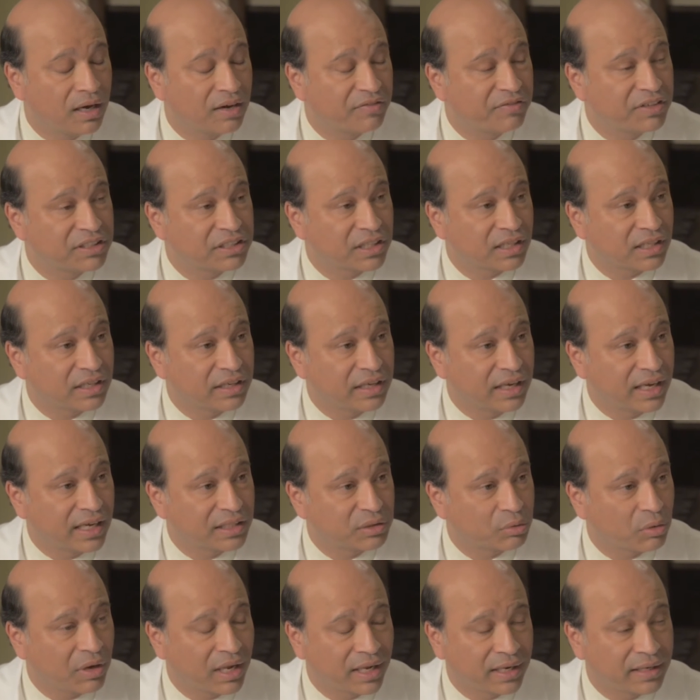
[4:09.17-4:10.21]
physically
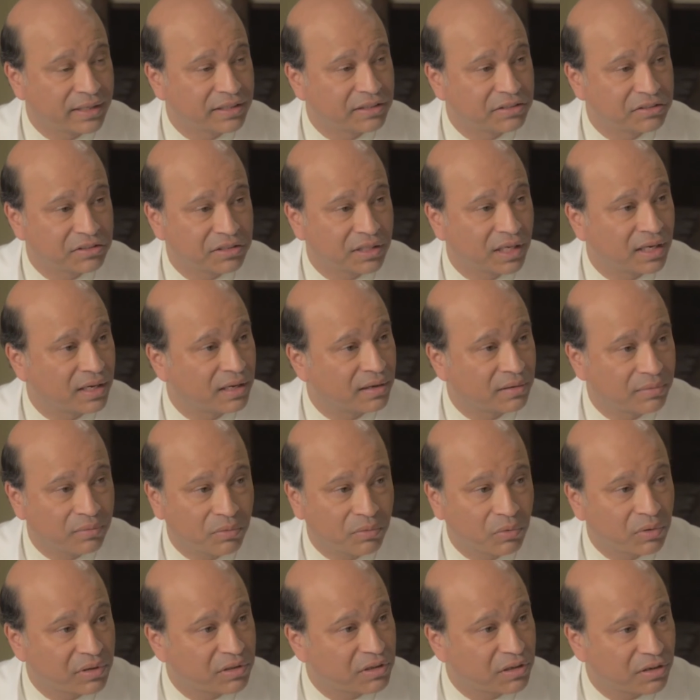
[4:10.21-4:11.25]
as well as
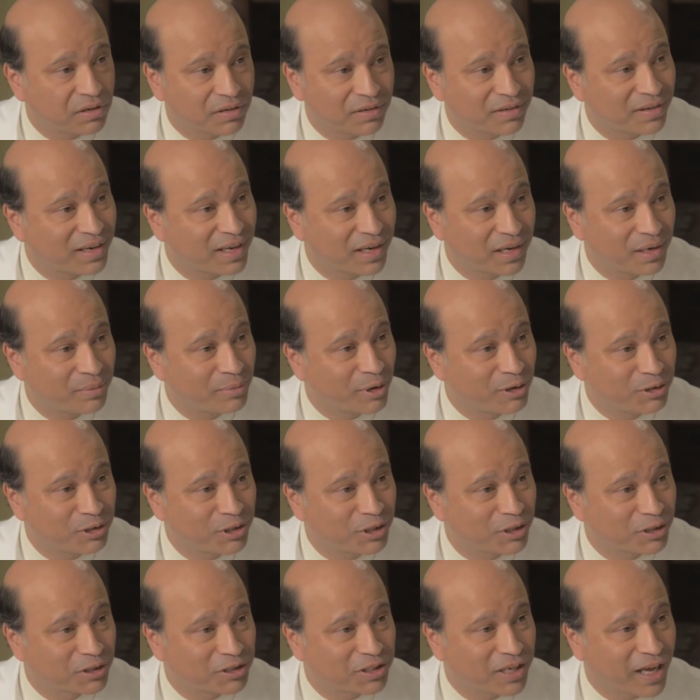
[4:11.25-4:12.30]
with your
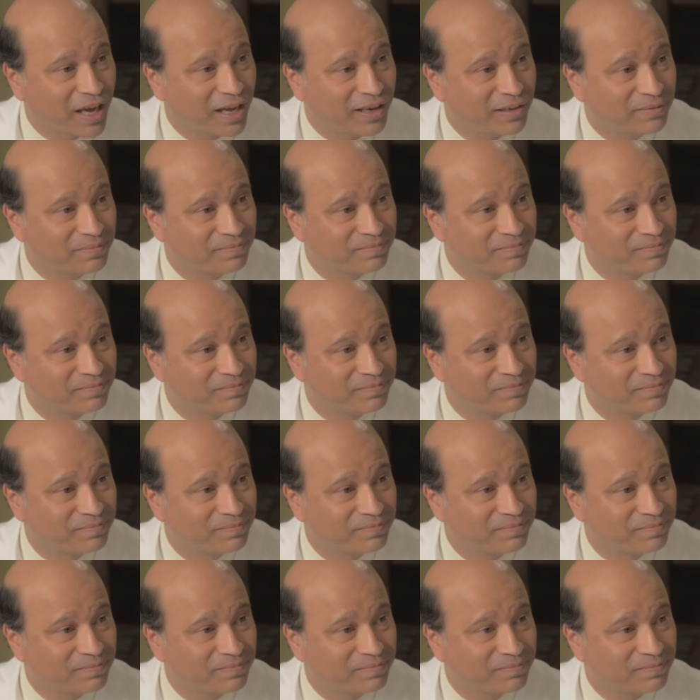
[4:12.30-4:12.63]
emotional state.